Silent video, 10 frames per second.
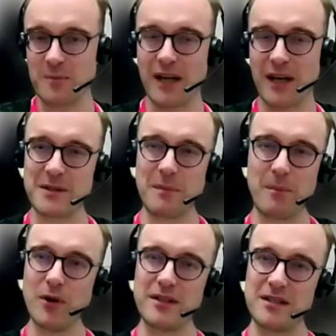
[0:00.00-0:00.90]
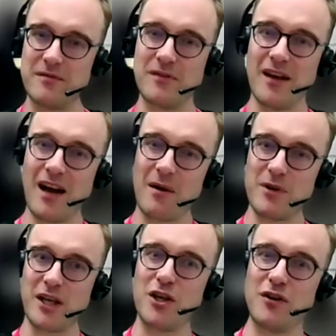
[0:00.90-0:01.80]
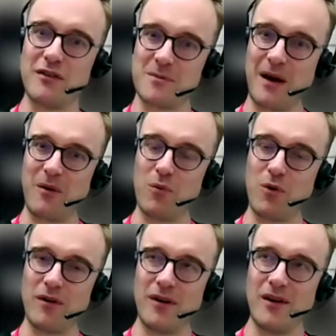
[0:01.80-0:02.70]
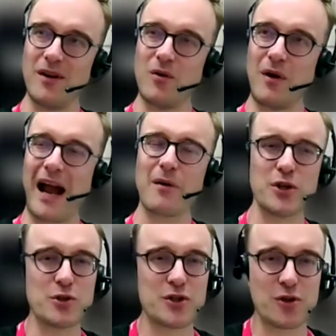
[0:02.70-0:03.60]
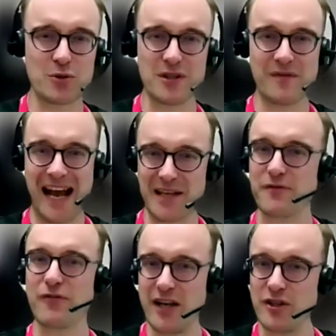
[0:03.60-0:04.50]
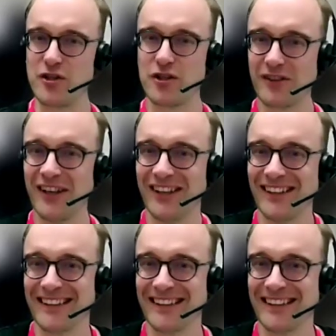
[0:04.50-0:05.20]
is, but I guess my point is, if I'm really curious about how you just thought of it as French.